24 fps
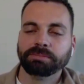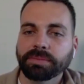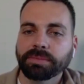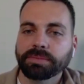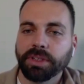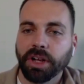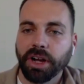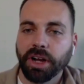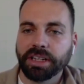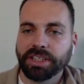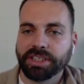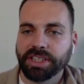All
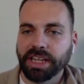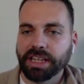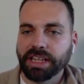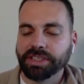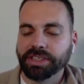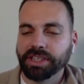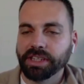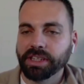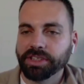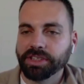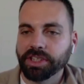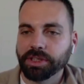right, Stacey,
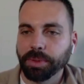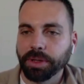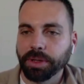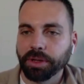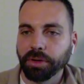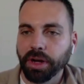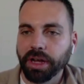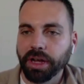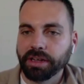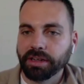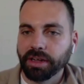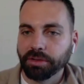this has been
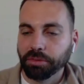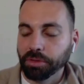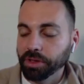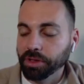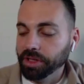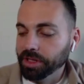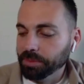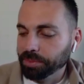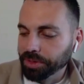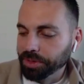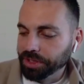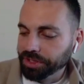great. I really
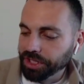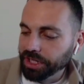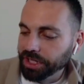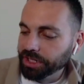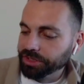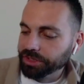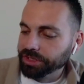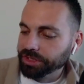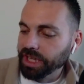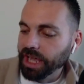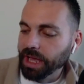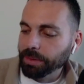appreciate your
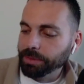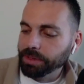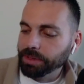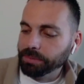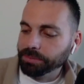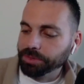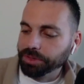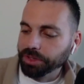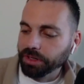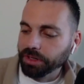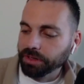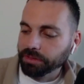time, and I'm
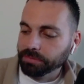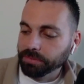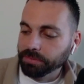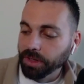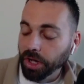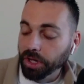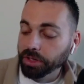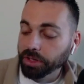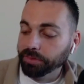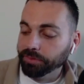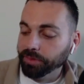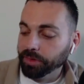sure
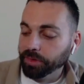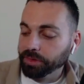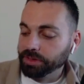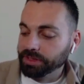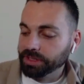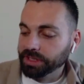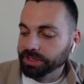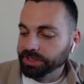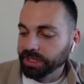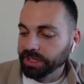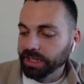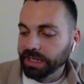all the folks
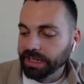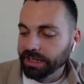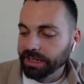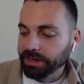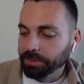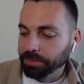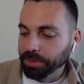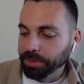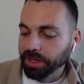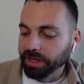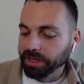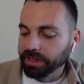listening here are
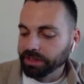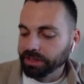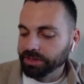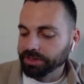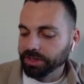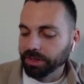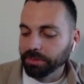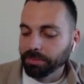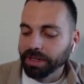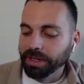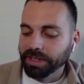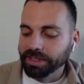probably going to start
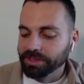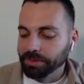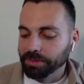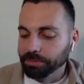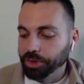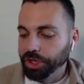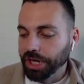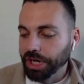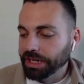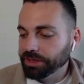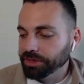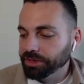making some
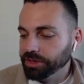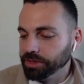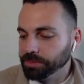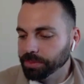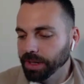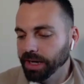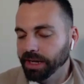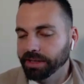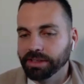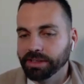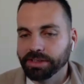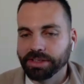changes
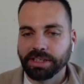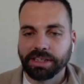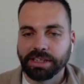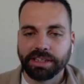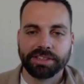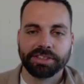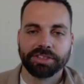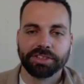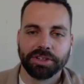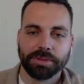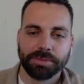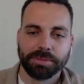behind the scenes in
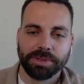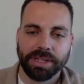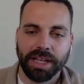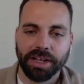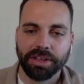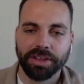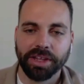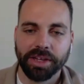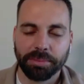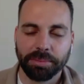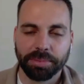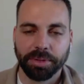terms of how
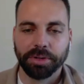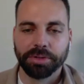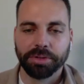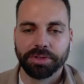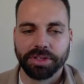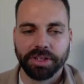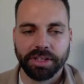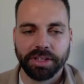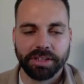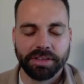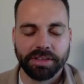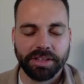they approach
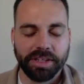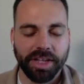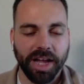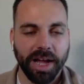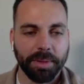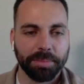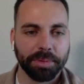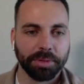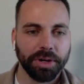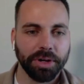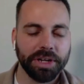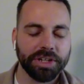the
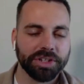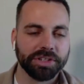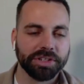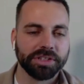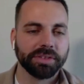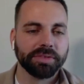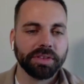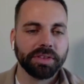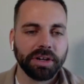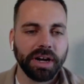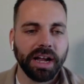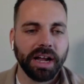operations of
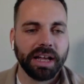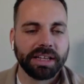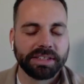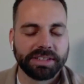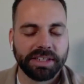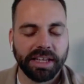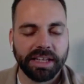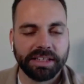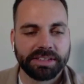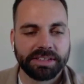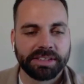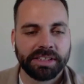their
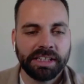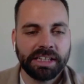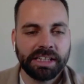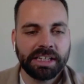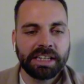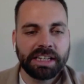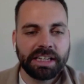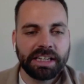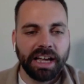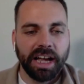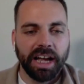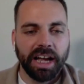assets.
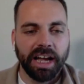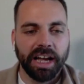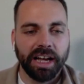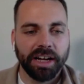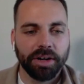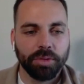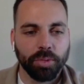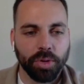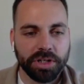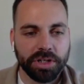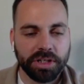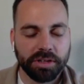
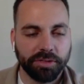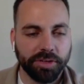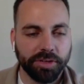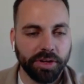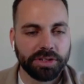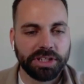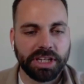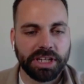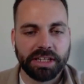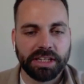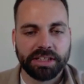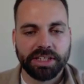Where can folks
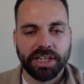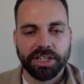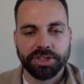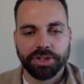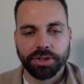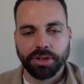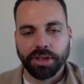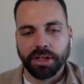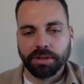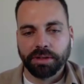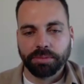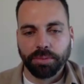get in touch with
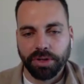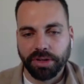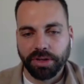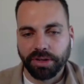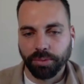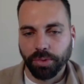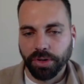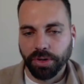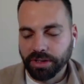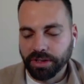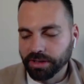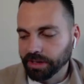them? Where
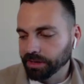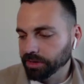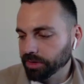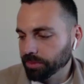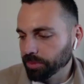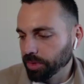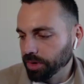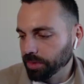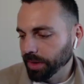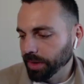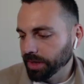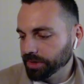can they learn
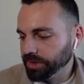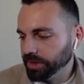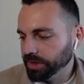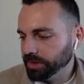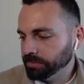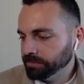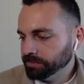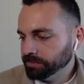more about you?